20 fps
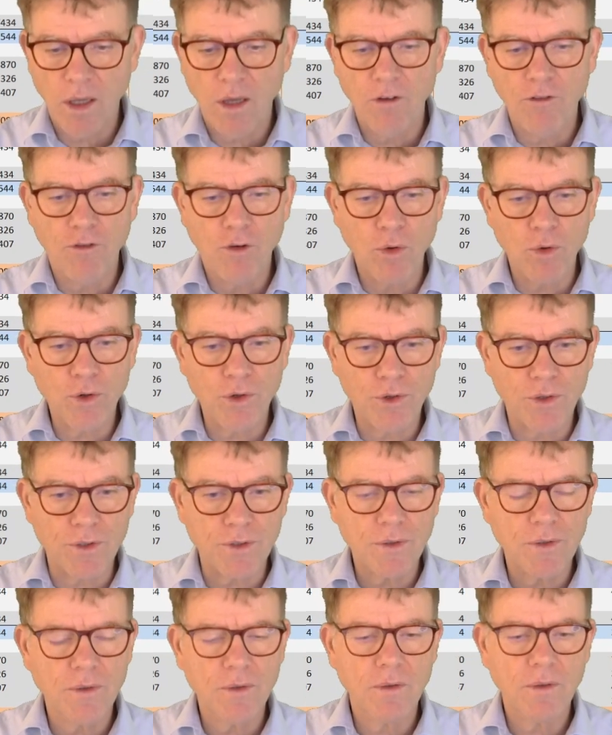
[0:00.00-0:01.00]

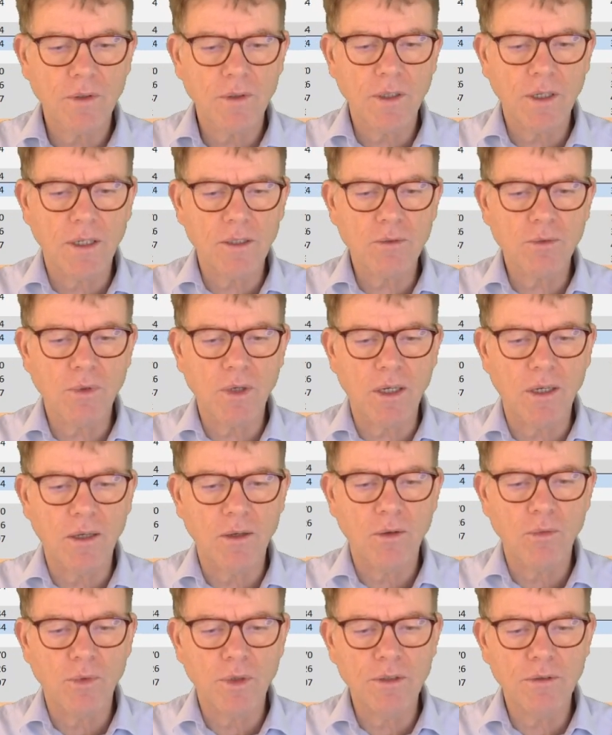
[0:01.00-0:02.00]
Folders as well.
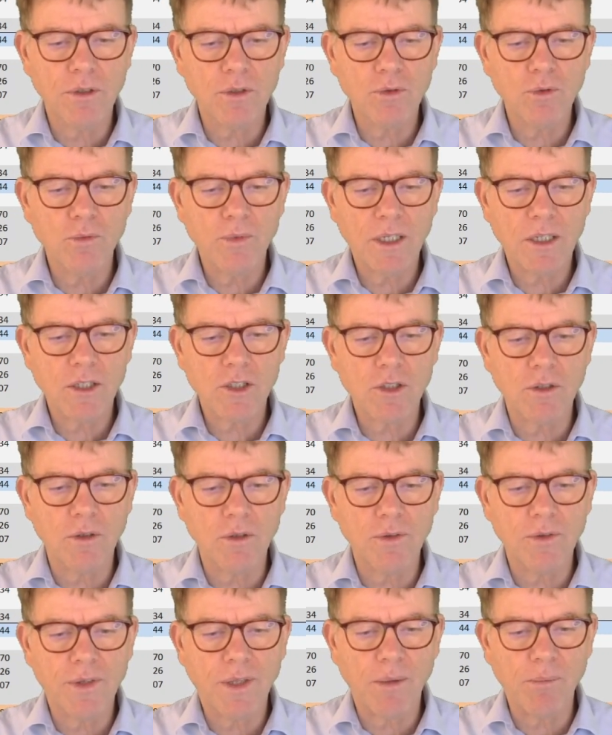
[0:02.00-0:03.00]
Whenever you manage
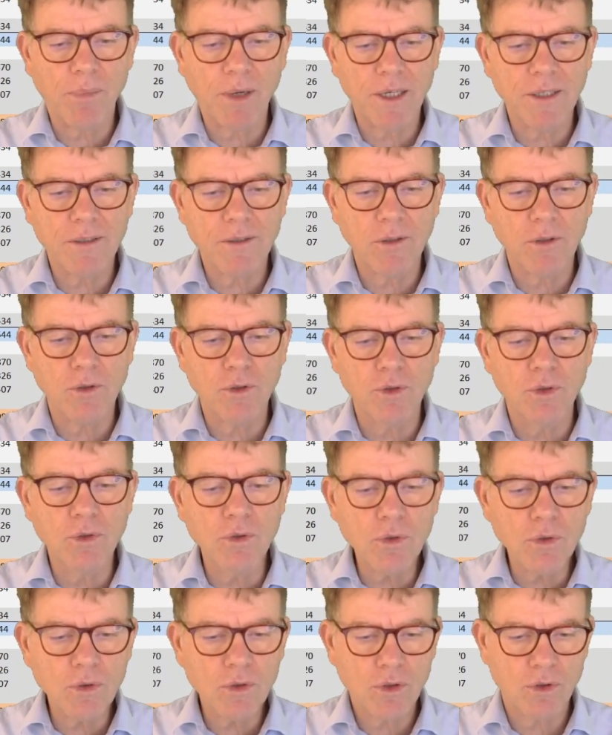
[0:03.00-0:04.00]
templates,
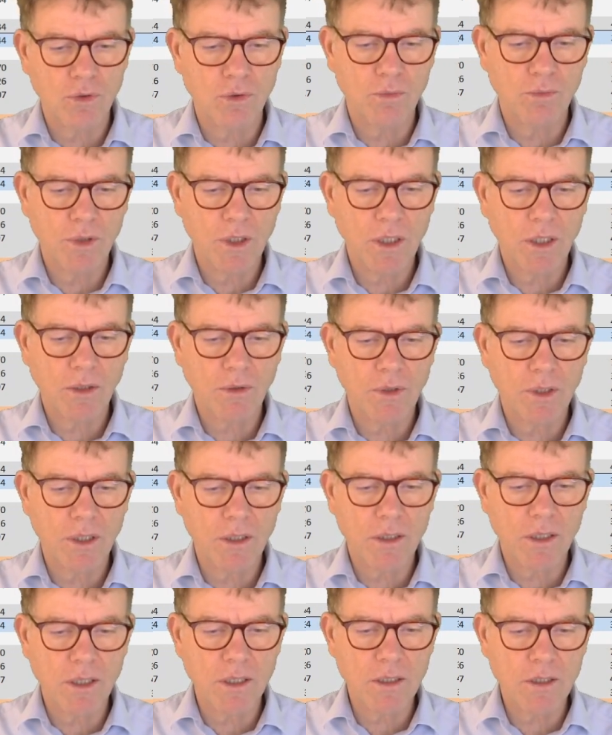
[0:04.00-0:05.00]
you should be
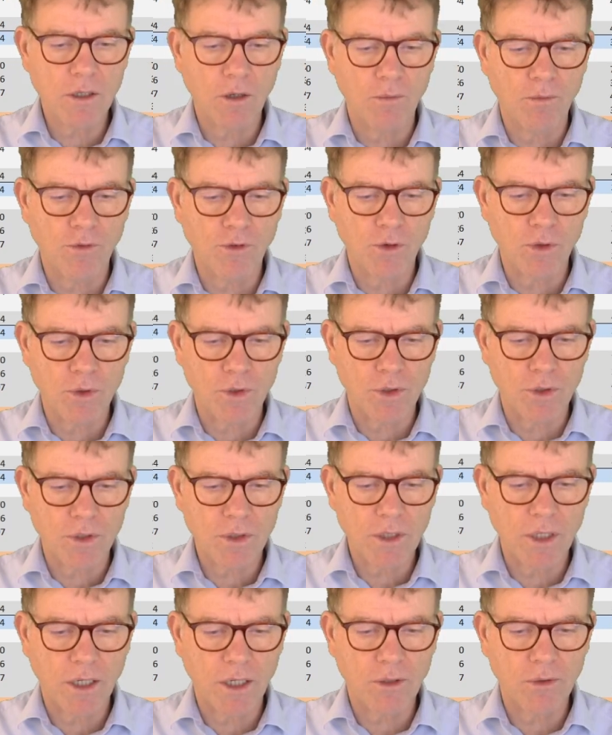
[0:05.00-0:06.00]
creating some
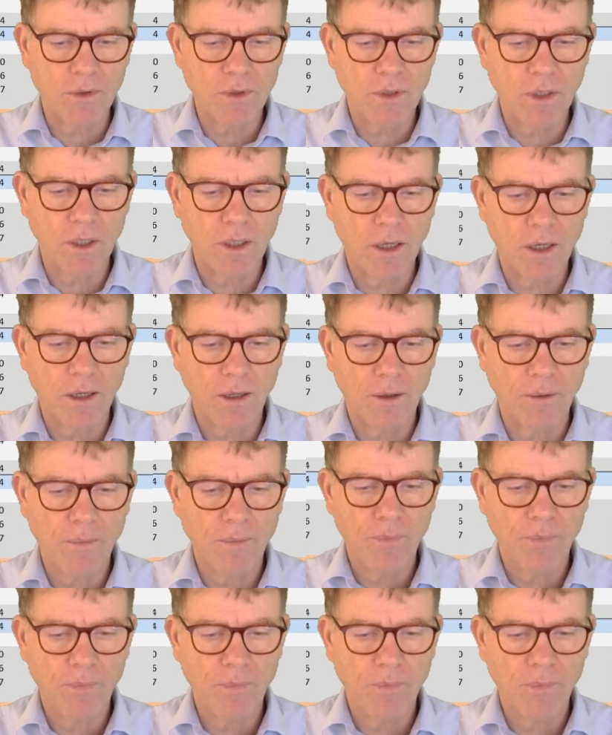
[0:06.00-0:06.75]
folders like you see here.